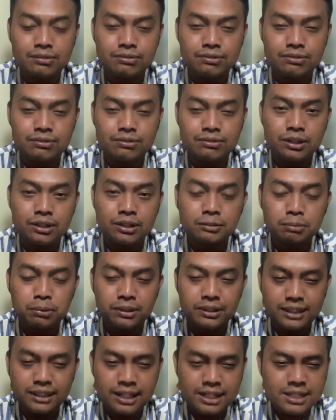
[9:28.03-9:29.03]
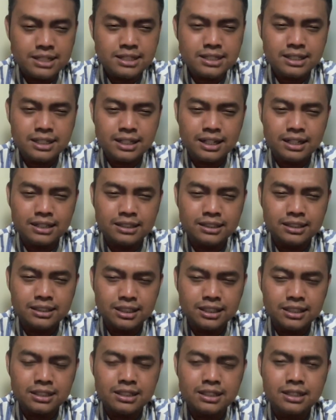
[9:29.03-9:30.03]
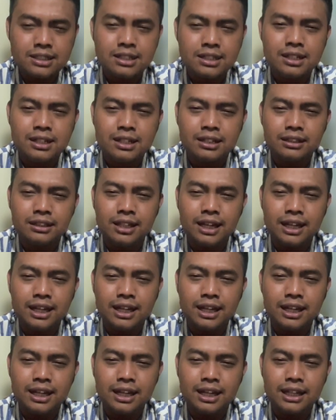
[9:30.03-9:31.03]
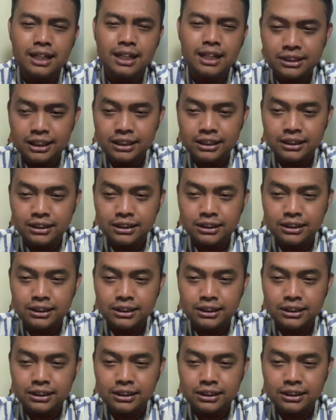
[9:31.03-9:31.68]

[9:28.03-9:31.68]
So in spontaneous reaction, the enthalpy change